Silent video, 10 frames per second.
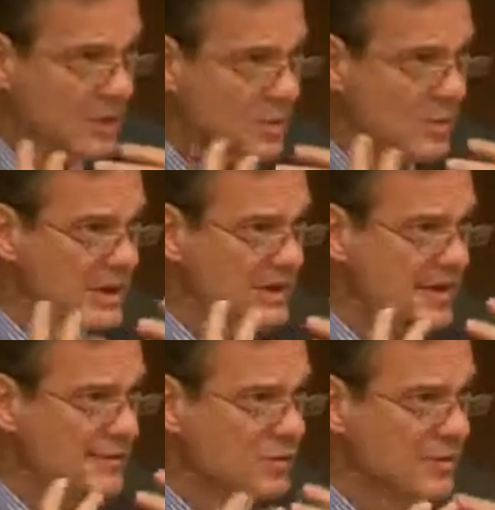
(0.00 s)
when it
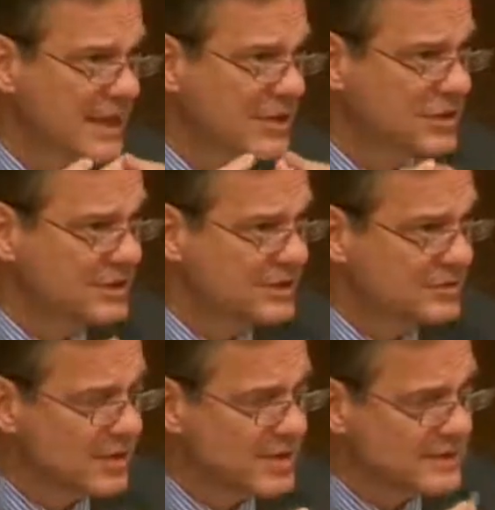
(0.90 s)
came to managing this
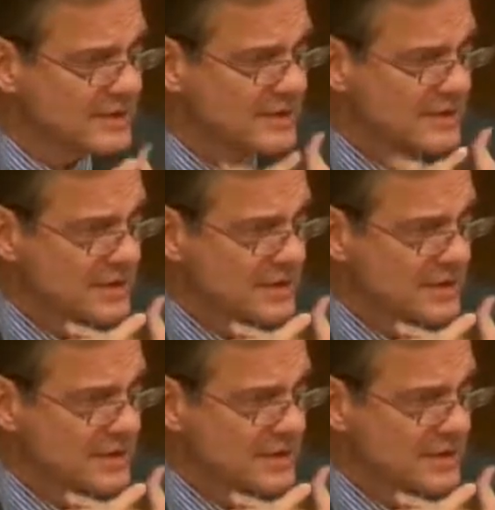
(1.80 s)
crisis,